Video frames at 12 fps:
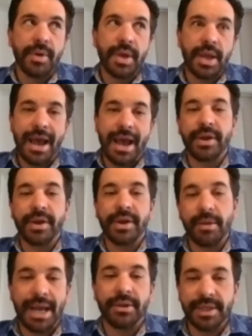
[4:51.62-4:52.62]
have a
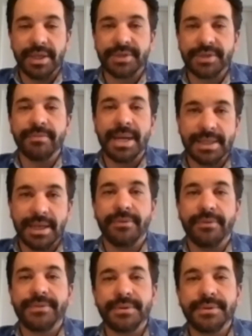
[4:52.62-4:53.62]
couple outlets for
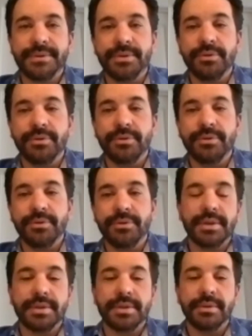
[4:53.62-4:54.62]
myself to
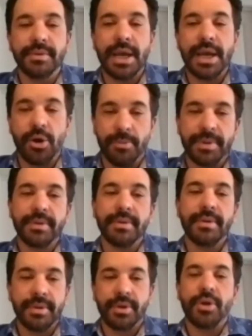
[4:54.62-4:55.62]
help
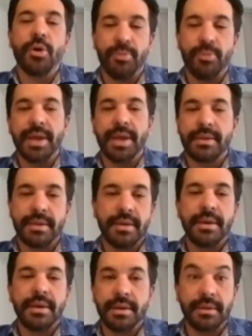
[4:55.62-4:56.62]
cope with
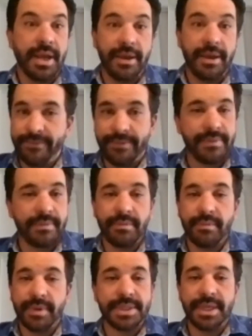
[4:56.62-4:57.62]
life
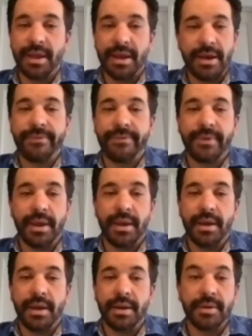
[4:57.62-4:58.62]
with CF
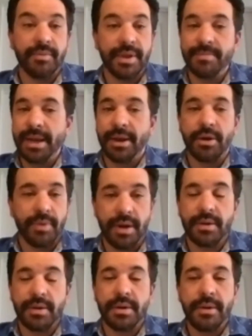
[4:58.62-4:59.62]
and with my
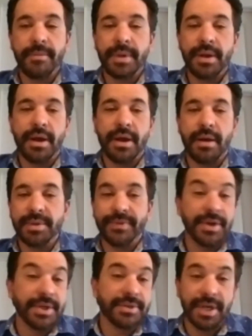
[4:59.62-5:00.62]
career. It's
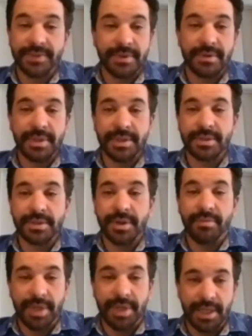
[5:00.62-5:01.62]
very stressful. And so
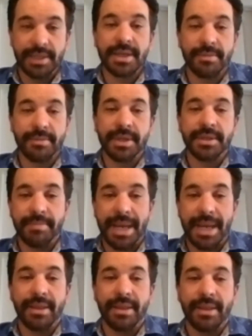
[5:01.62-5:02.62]
you need something to
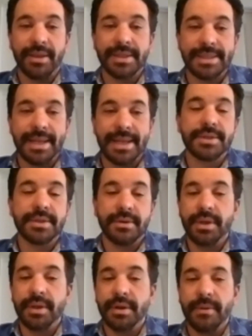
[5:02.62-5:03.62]
balance that out.
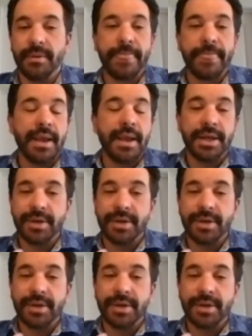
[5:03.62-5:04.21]
So, I